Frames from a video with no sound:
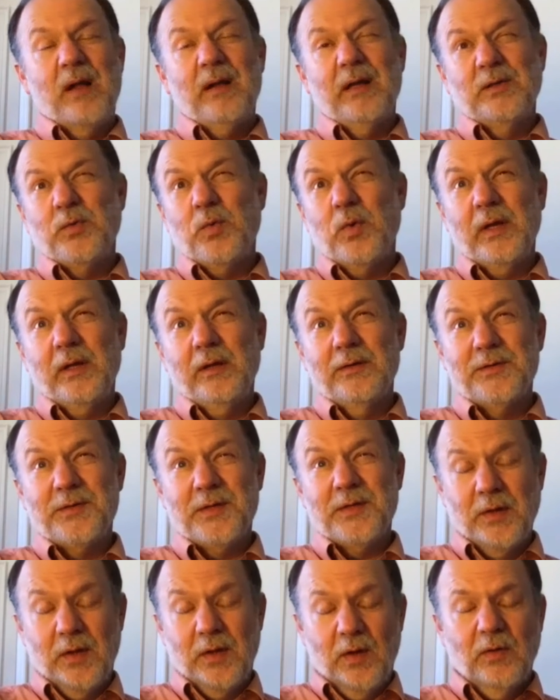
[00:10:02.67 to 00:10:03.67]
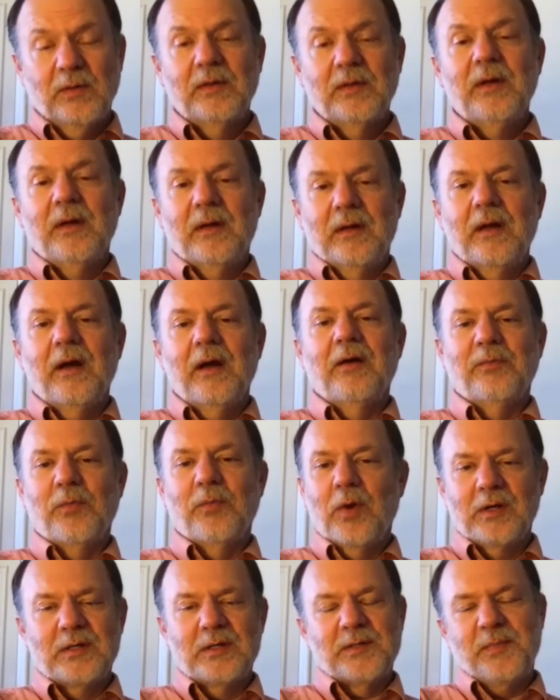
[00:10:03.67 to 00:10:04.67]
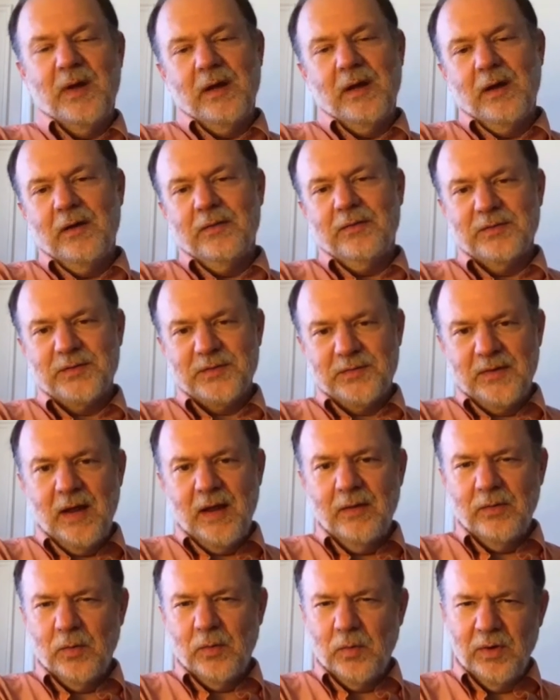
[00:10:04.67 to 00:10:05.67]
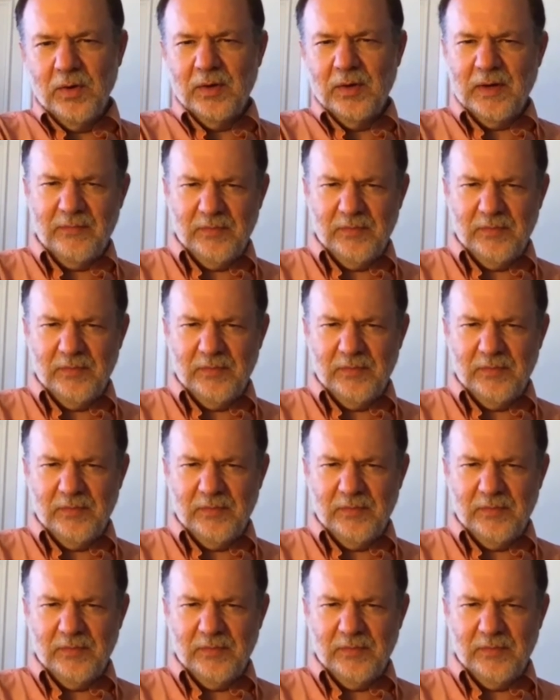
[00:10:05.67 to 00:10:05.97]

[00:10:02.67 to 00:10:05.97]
20 years ago of works by authors around the world.